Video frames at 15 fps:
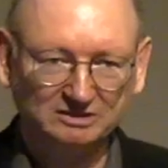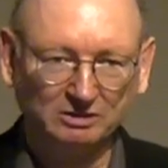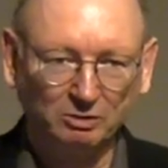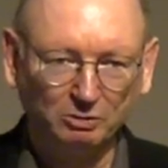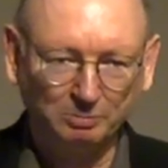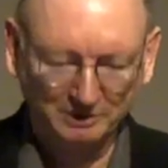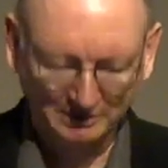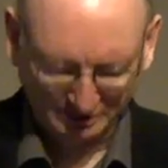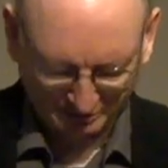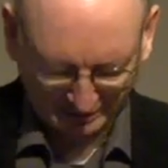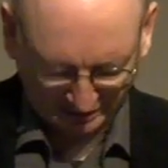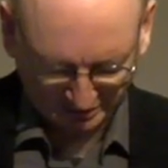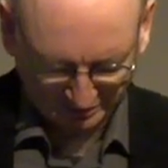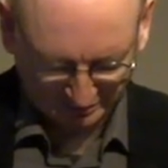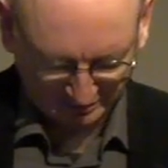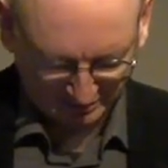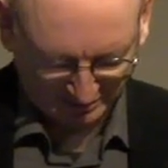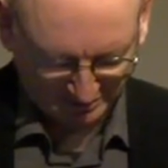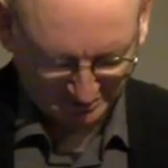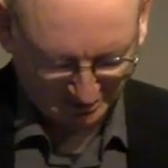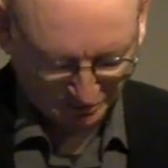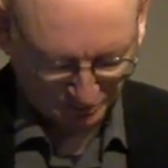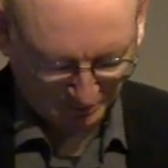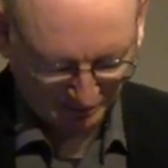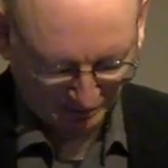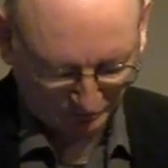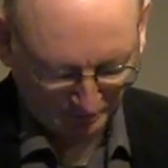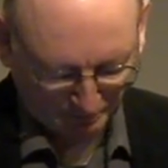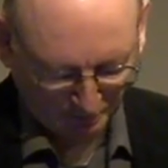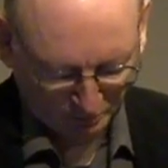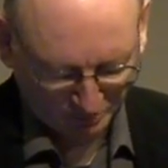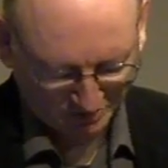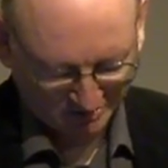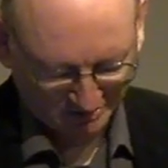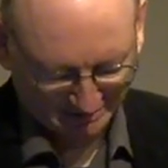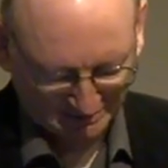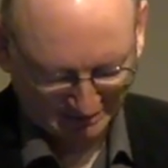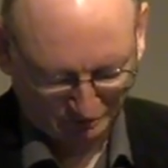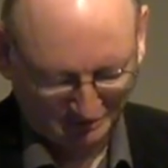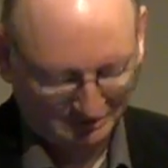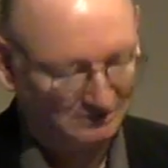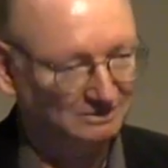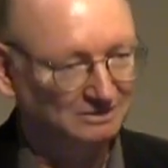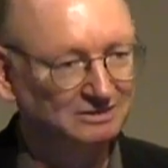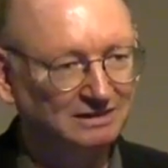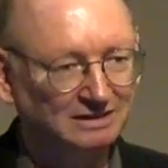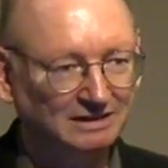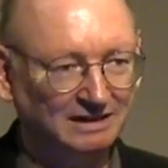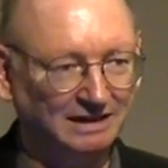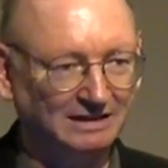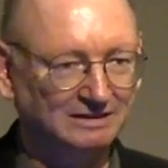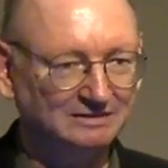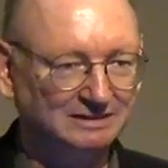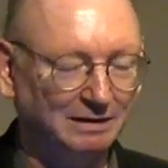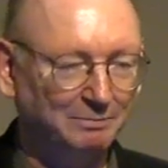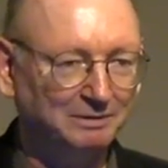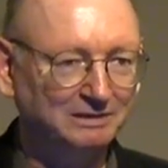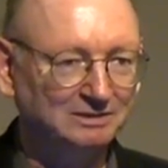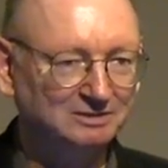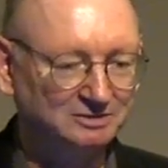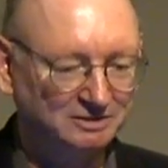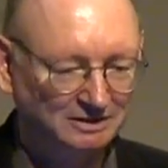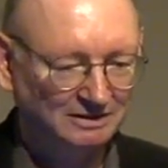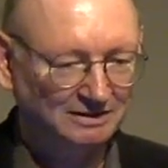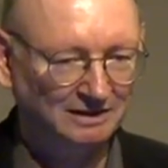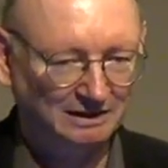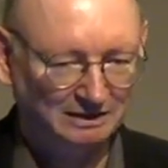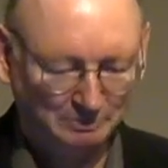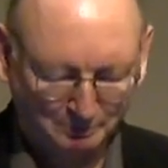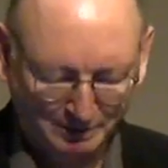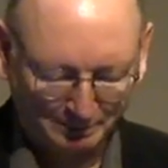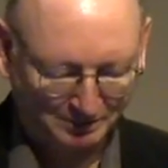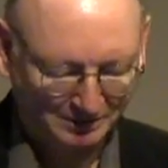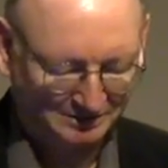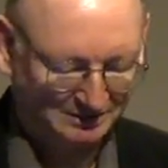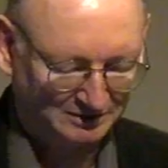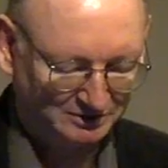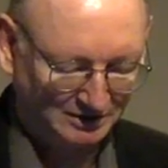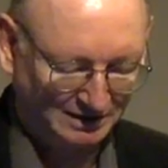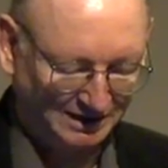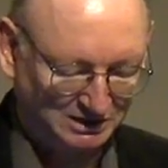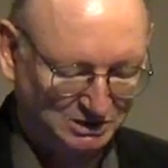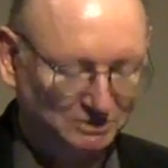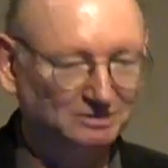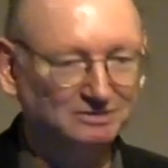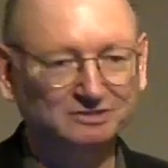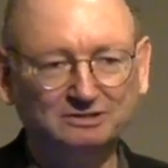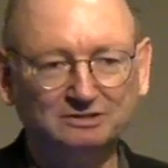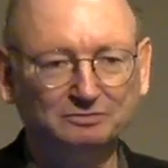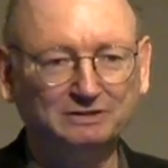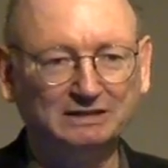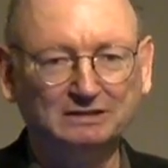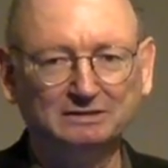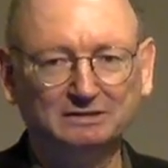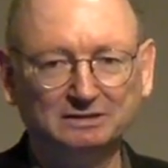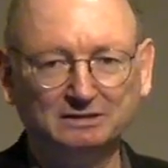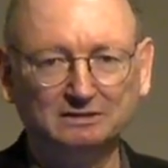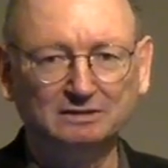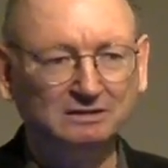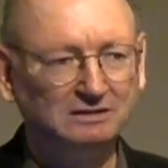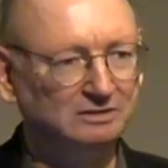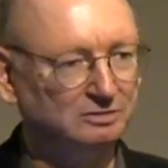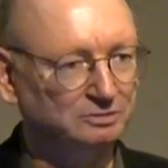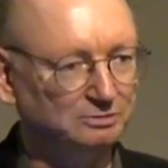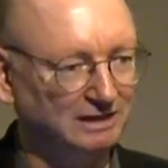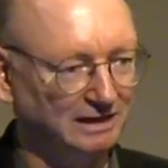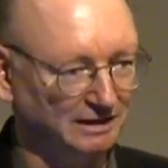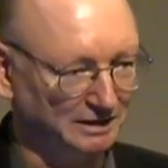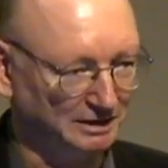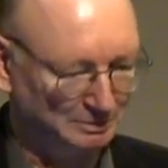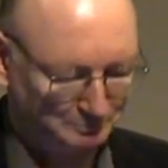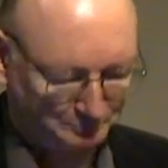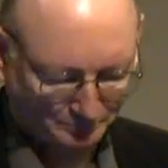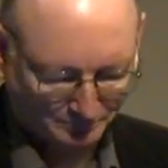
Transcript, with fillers: globally recognized as one of the most significant academics and public intellectuals of India today.